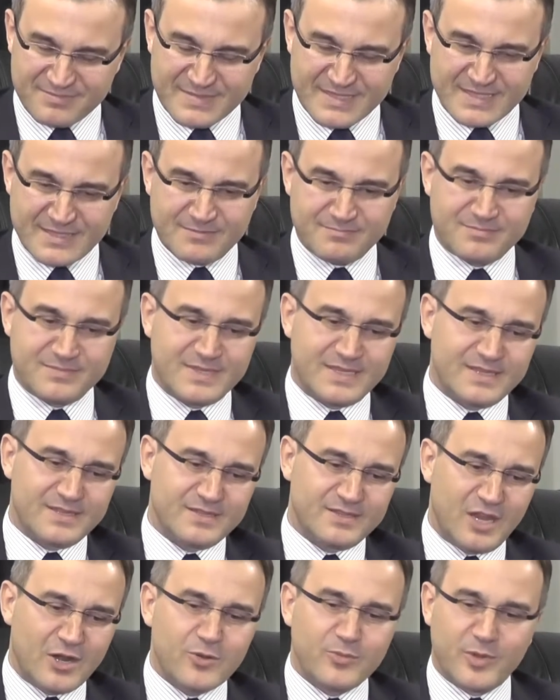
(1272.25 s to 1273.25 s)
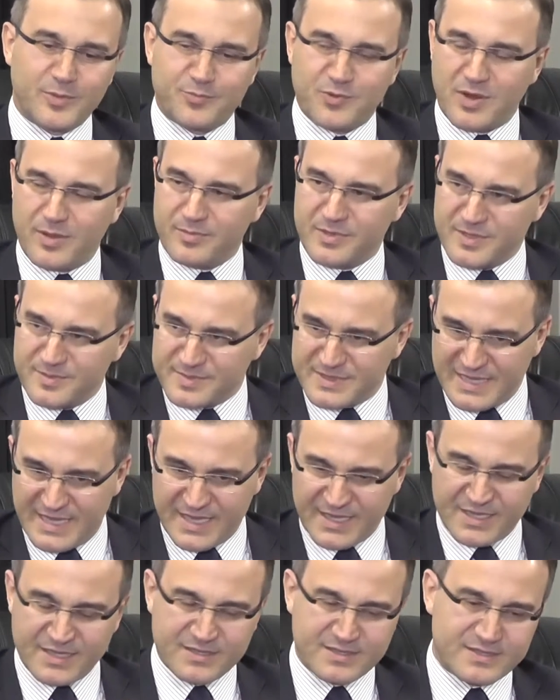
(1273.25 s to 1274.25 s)
some terrible problems,
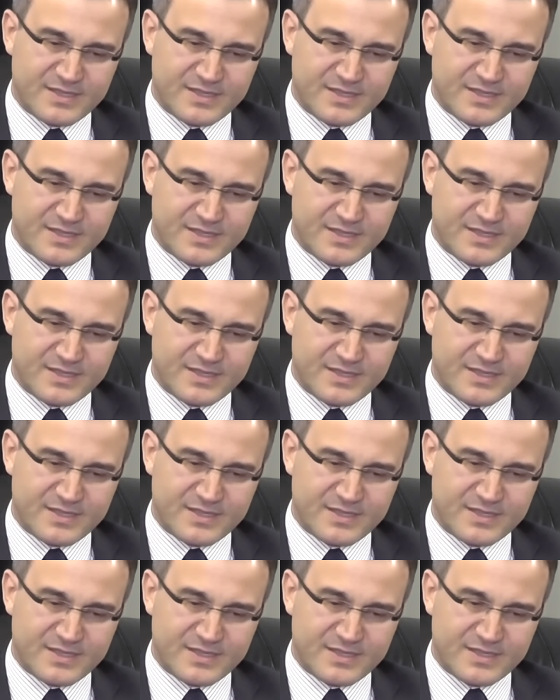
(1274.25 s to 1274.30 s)
like